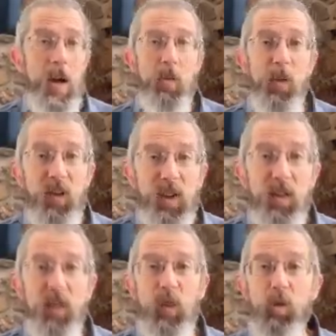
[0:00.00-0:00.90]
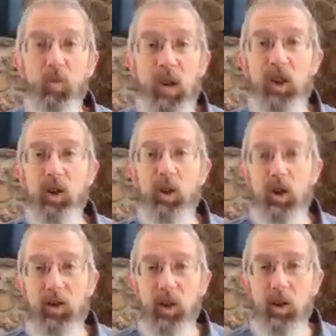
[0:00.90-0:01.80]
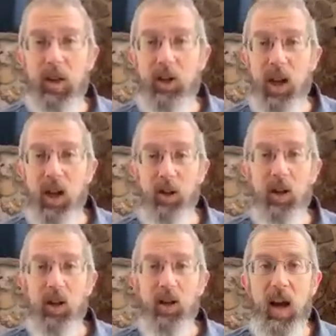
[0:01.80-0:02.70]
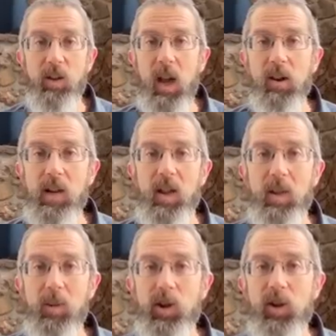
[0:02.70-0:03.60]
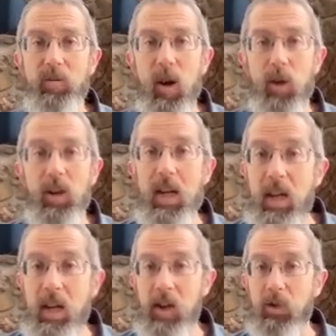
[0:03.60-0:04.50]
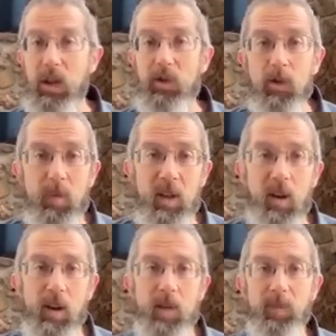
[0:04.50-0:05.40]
But this is the original Huzzah Creek channel, now carrying the much smaller Indian Creek tributary.